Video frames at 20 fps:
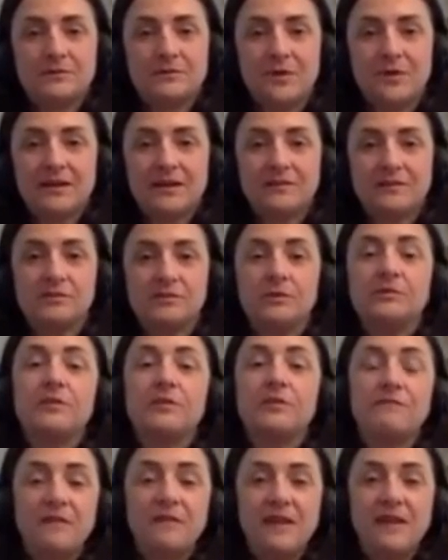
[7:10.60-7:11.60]
Right. So
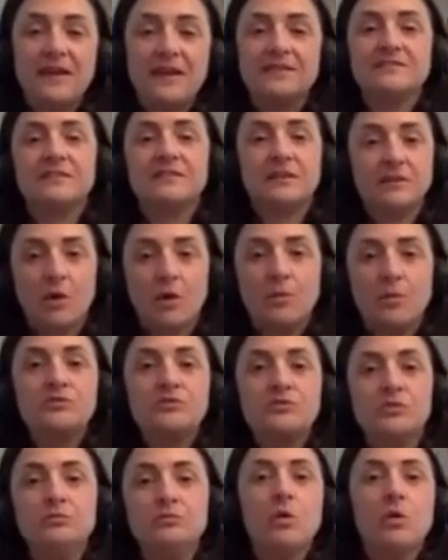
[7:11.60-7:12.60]
the fans are going
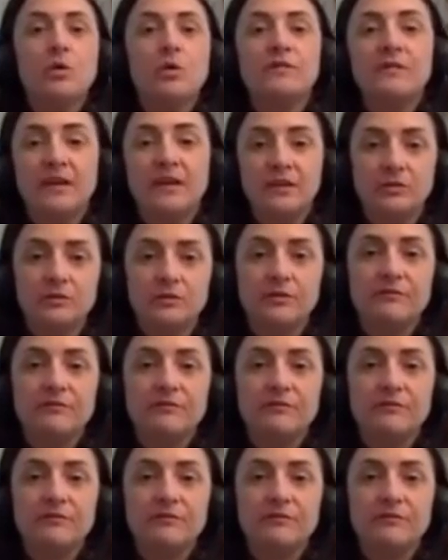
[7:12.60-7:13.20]
to motivate you.